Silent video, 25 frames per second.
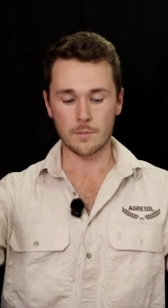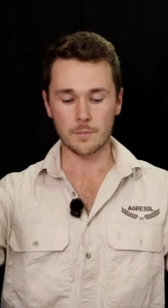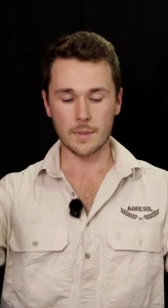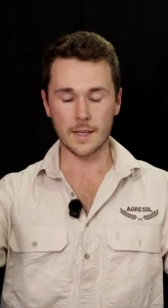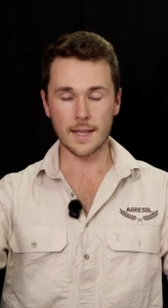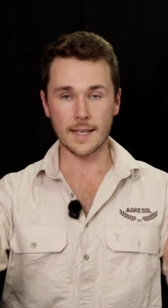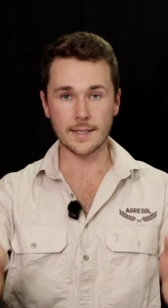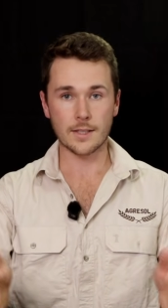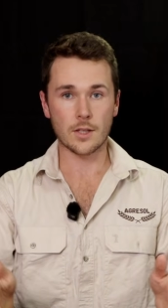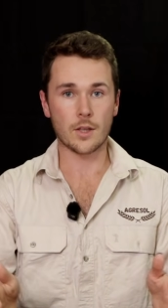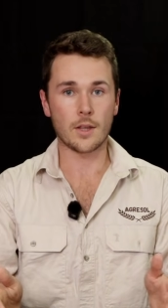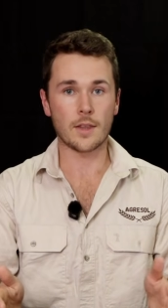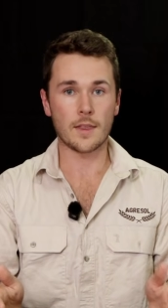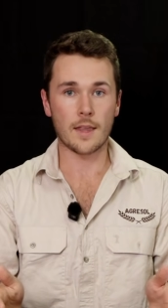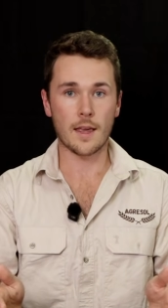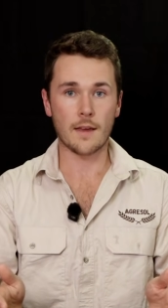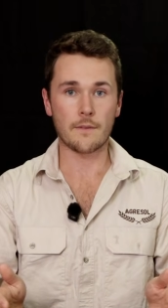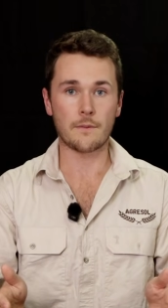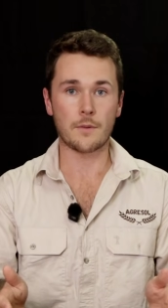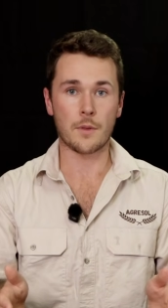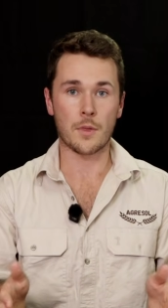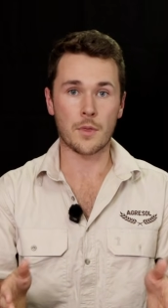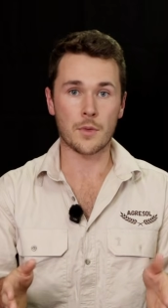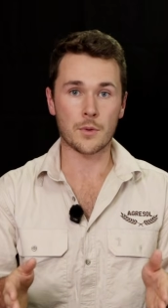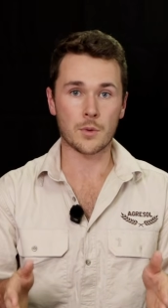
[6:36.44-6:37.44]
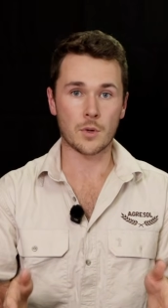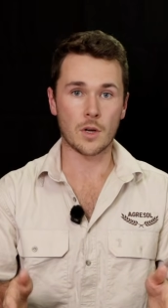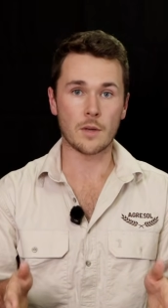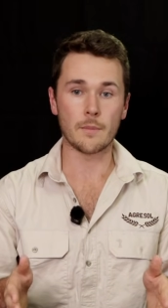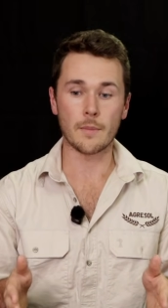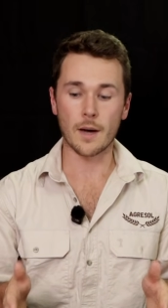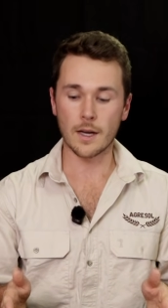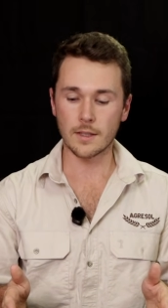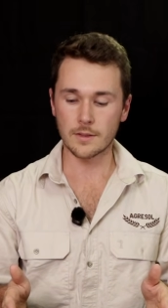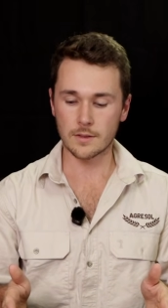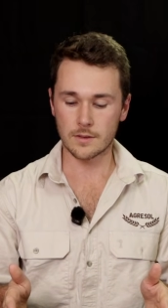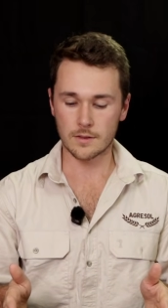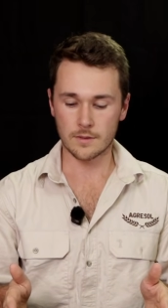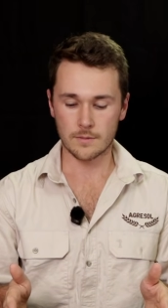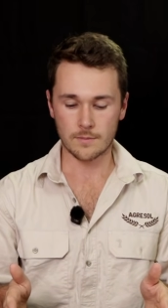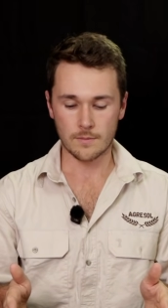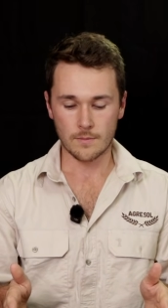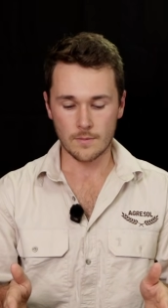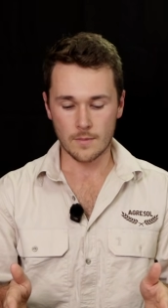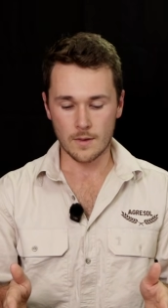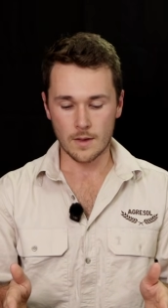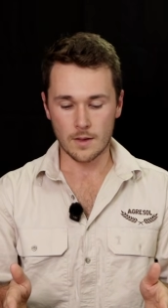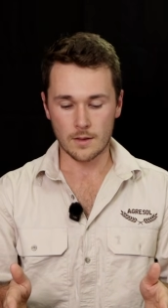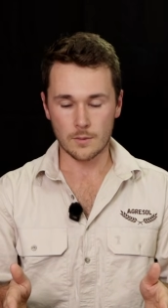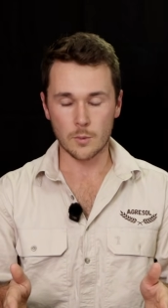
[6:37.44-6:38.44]
but that's only there for 3 months,
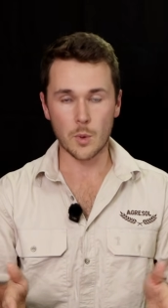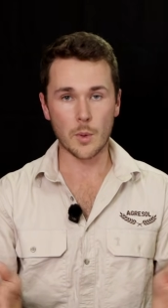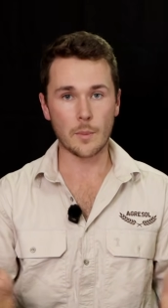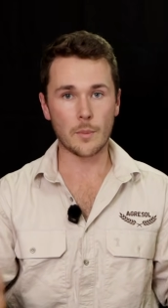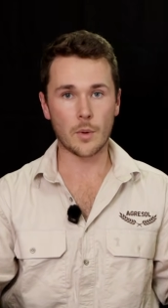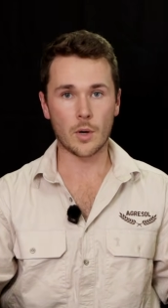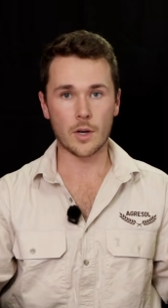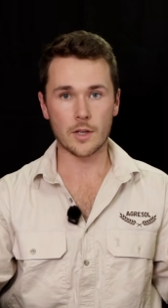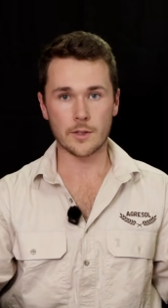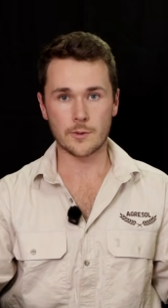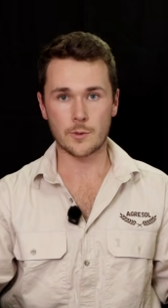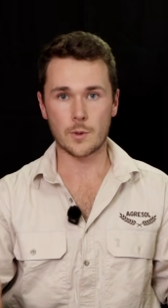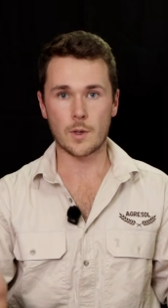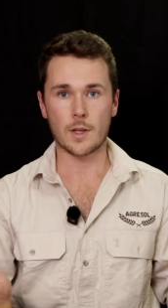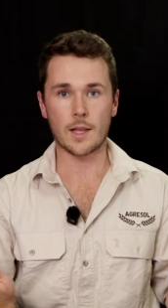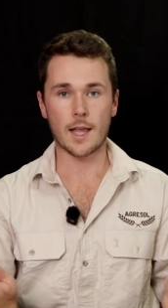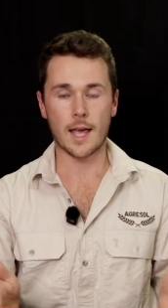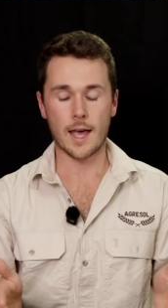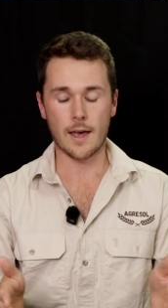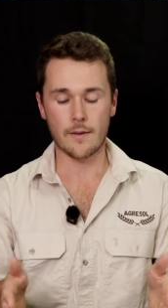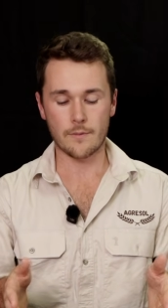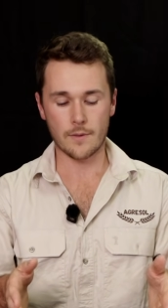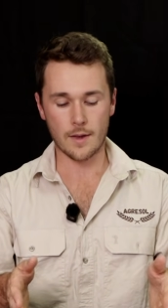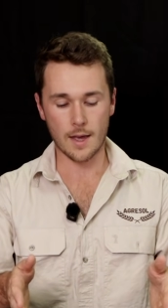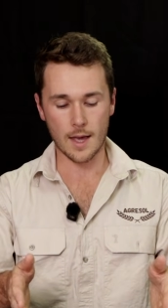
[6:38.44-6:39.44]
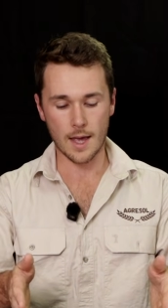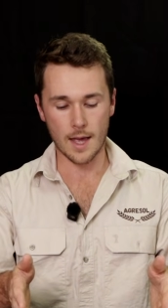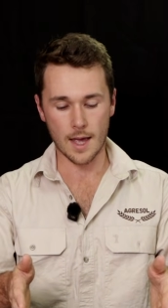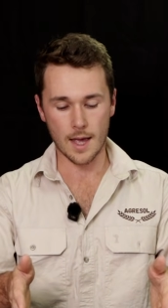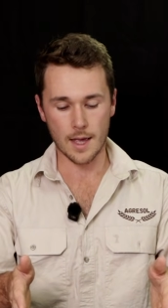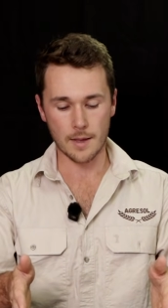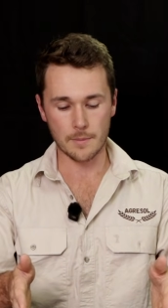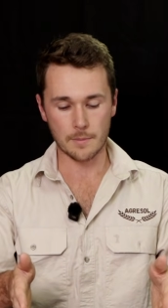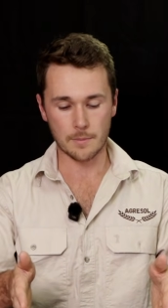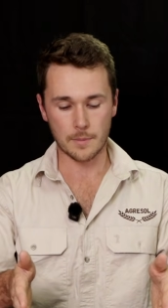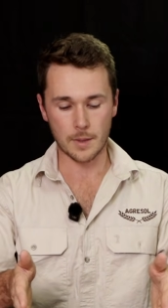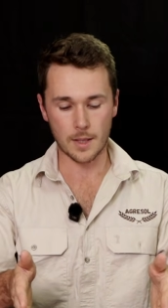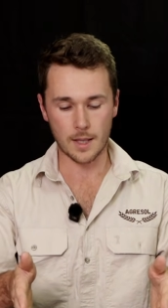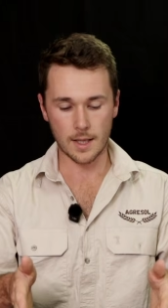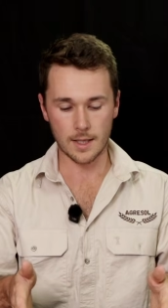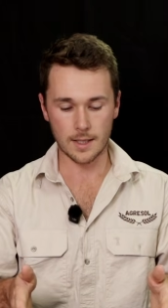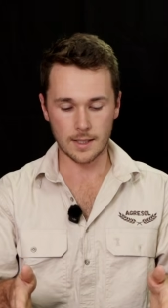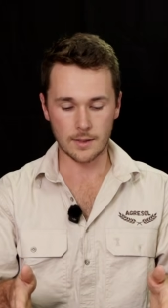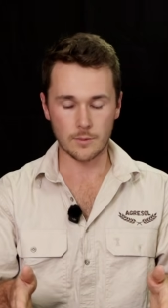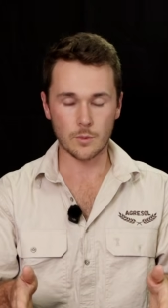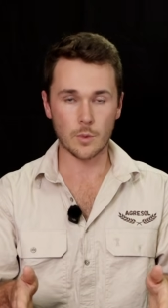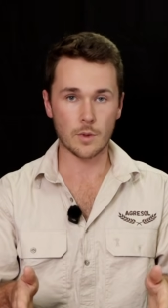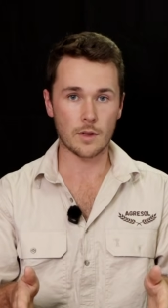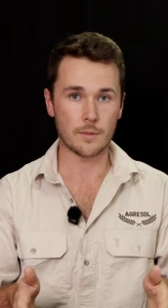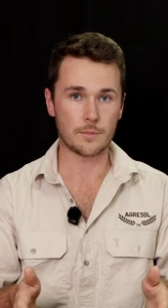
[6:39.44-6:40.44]
we might as well have a
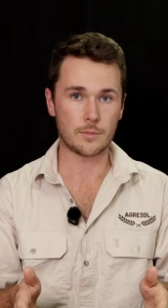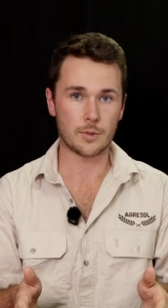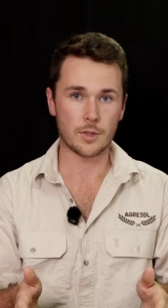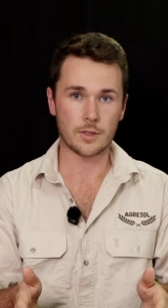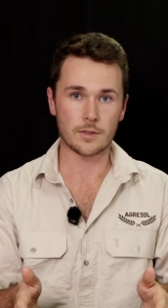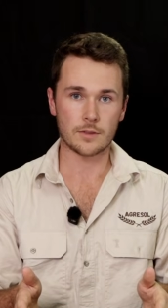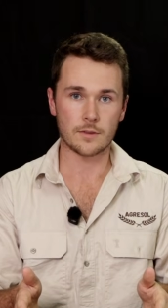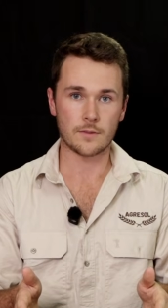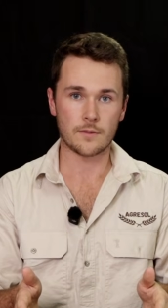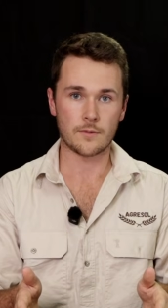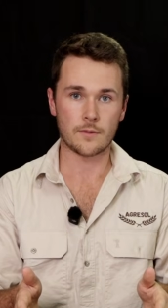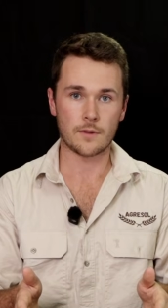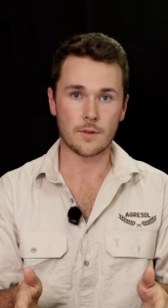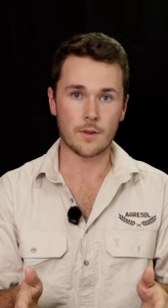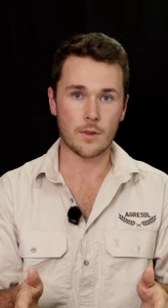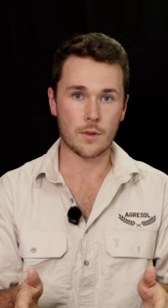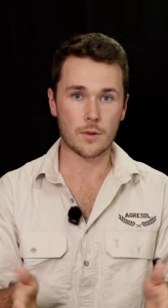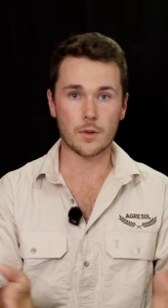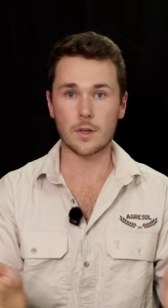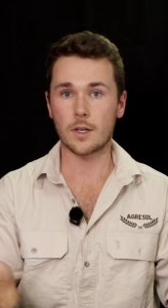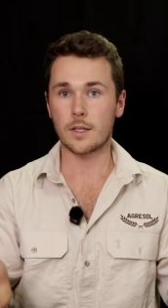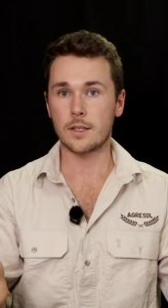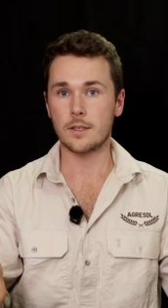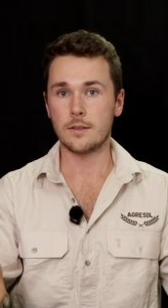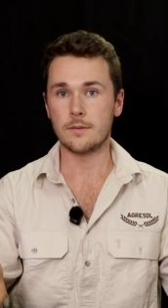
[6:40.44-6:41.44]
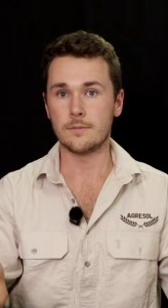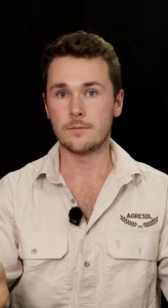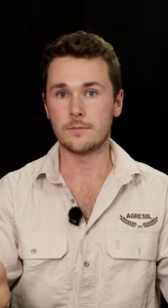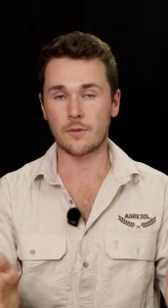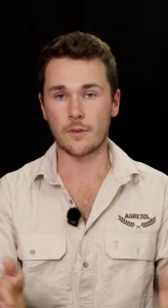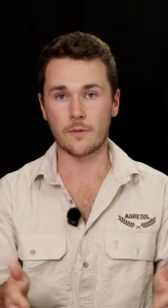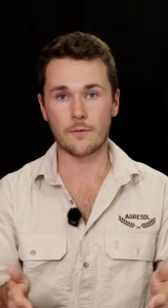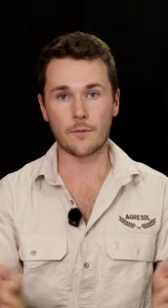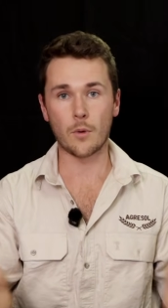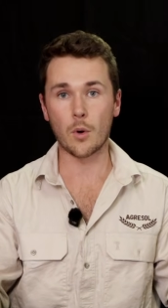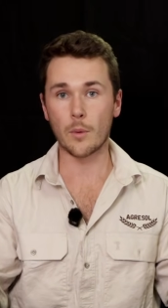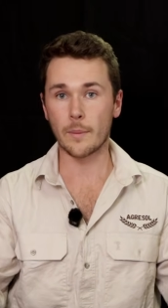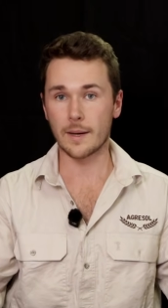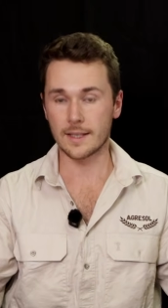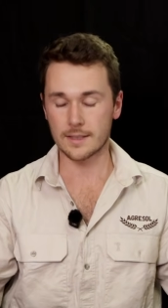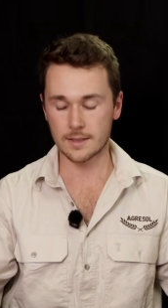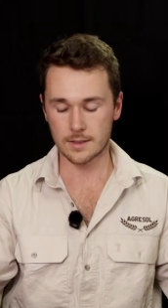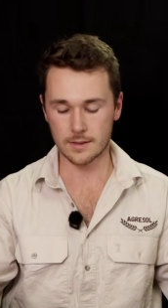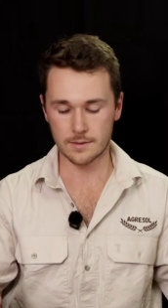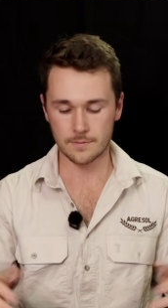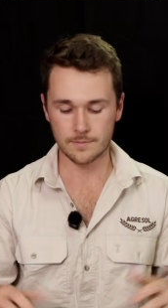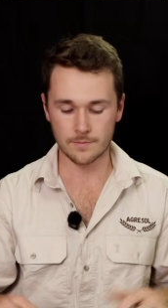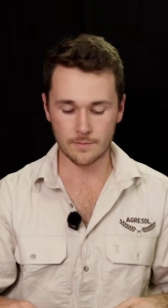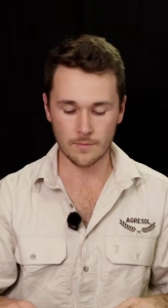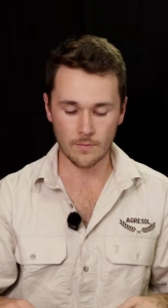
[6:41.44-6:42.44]
plant with a bricks of 3 for 4
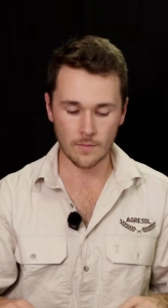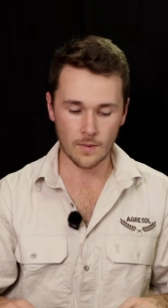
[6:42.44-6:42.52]
months.